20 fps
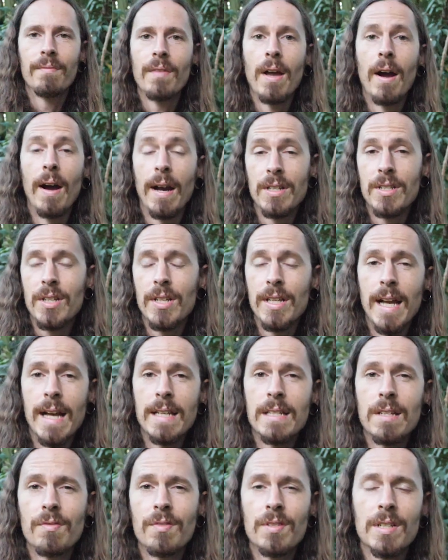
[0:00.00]
All right, so you
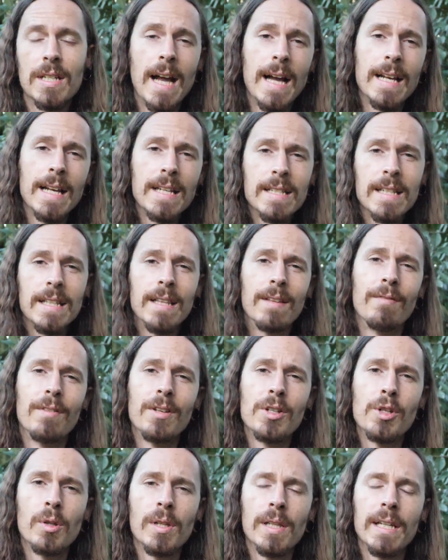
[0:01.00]
guys have kind of seen the
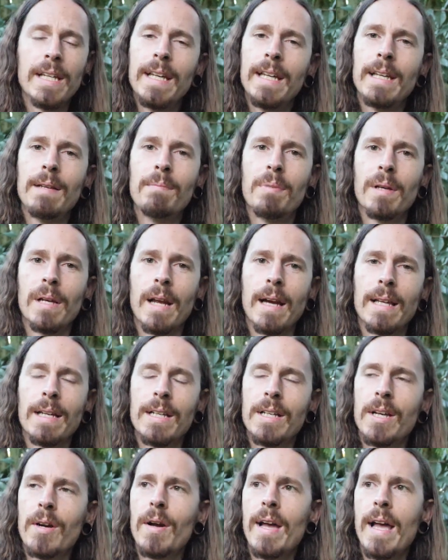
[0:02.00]
visual aid, but I'm going
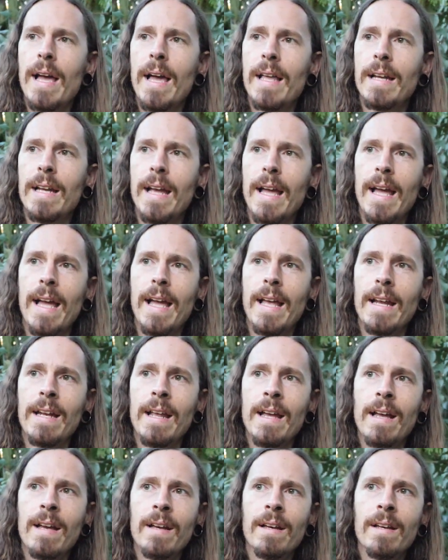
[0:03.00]
to go ahead and
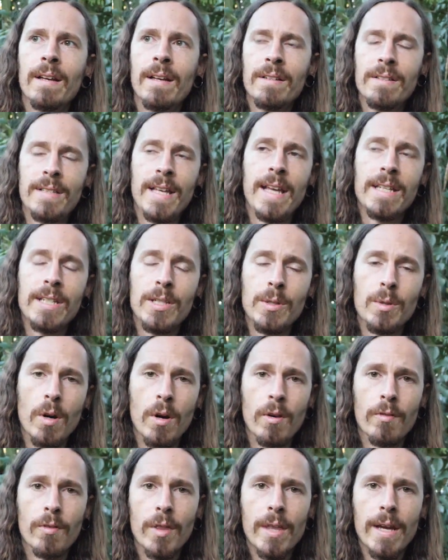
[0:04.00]
take you
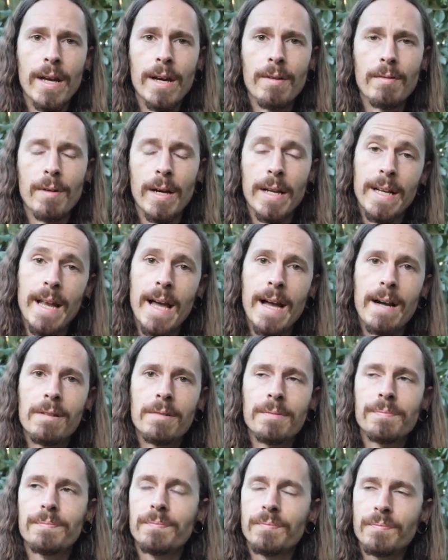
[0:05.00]
over there right
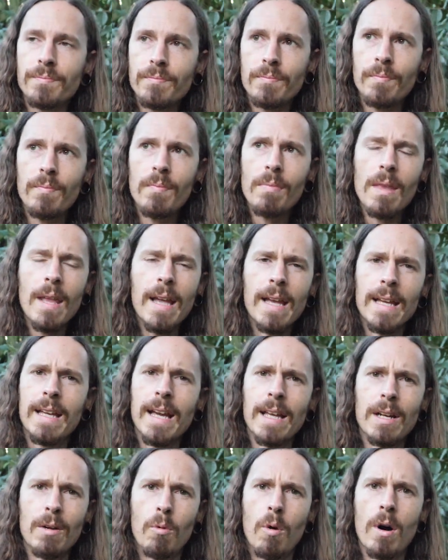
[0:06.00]
now and
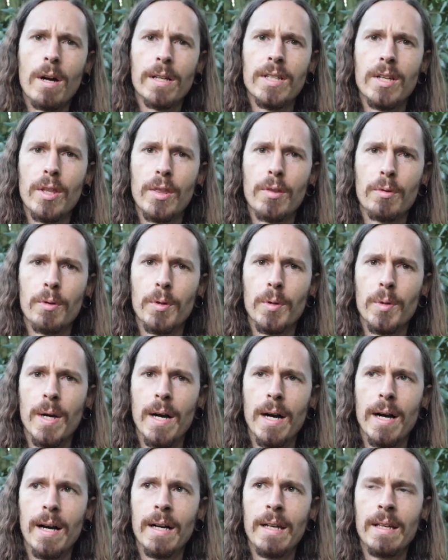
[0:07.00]
kind of walk you through
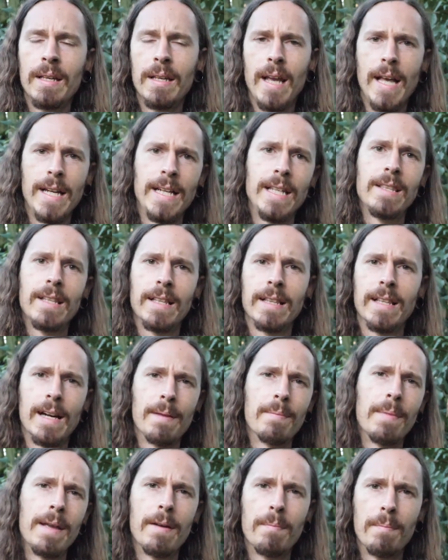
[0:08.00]
anything that I
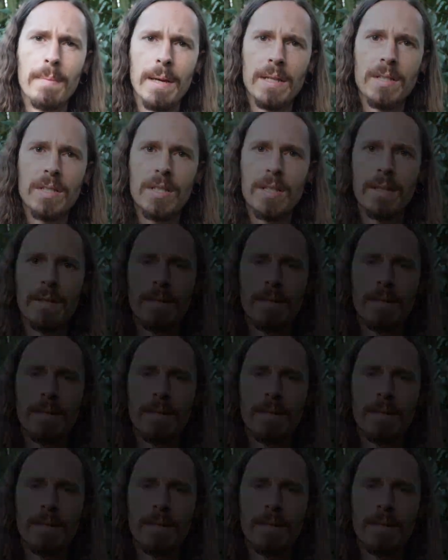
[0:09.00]
may have missed.